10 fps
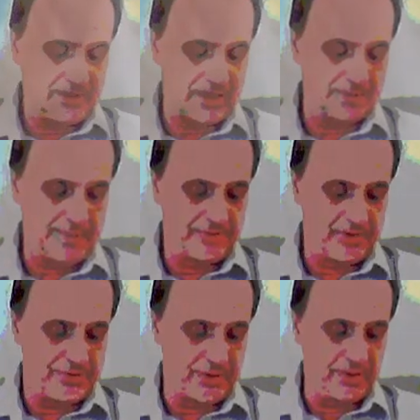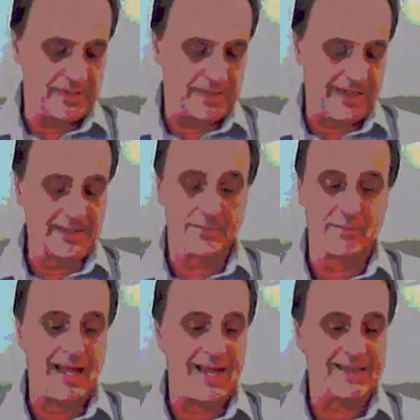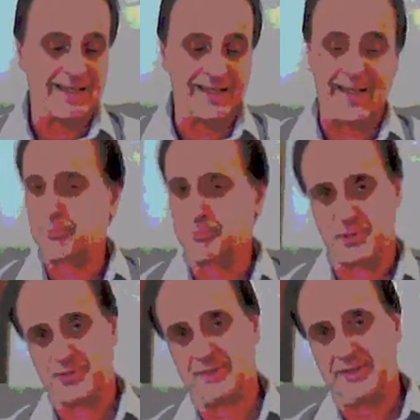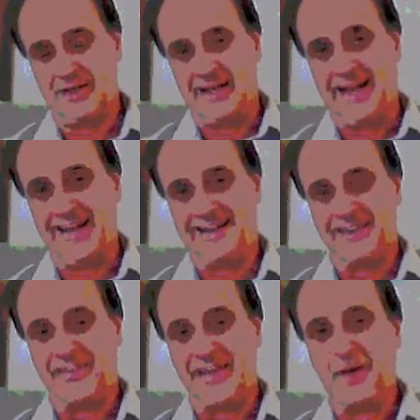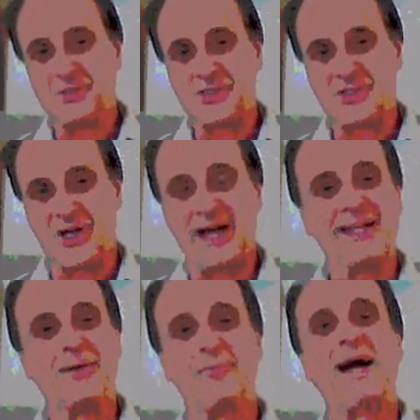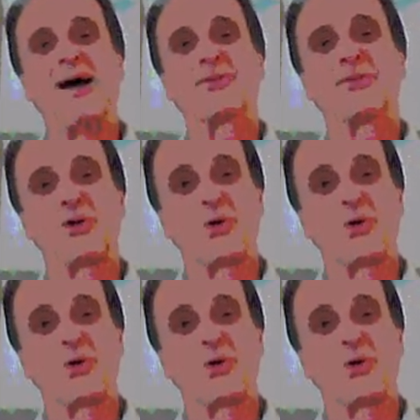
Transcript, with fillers: talks about the third kingdom like a leopard. And that was talking about